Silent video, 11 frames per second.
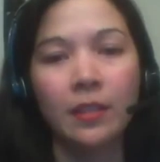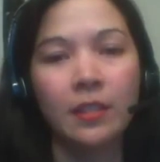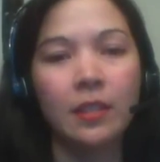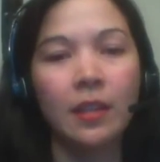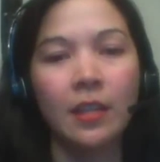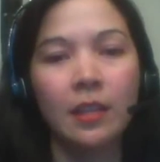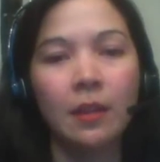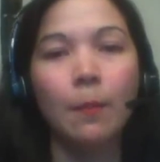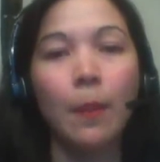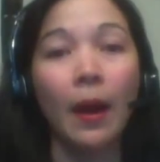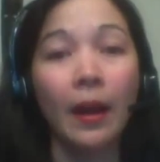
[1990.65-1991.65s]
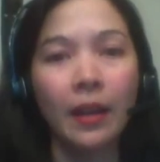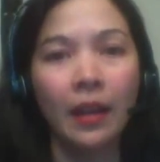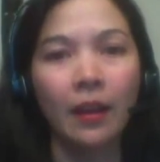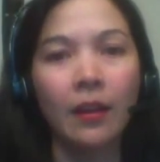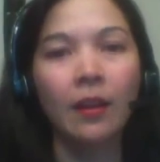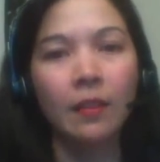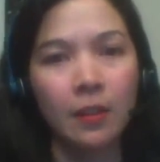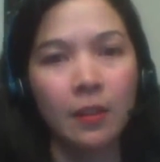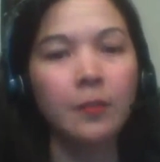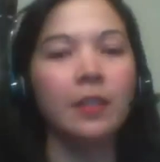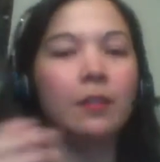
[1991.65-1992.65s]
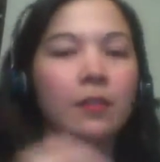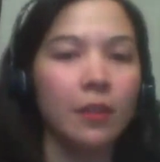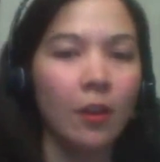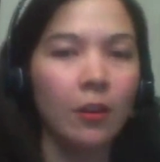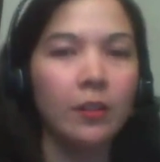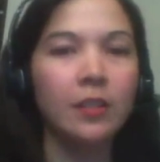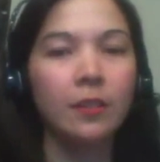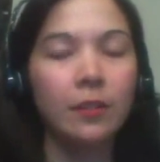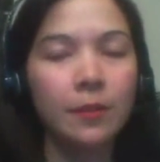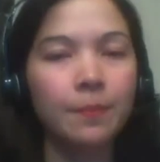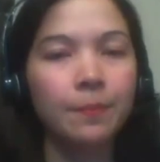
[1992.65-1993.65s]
it's combining the soft skills and the hard skills.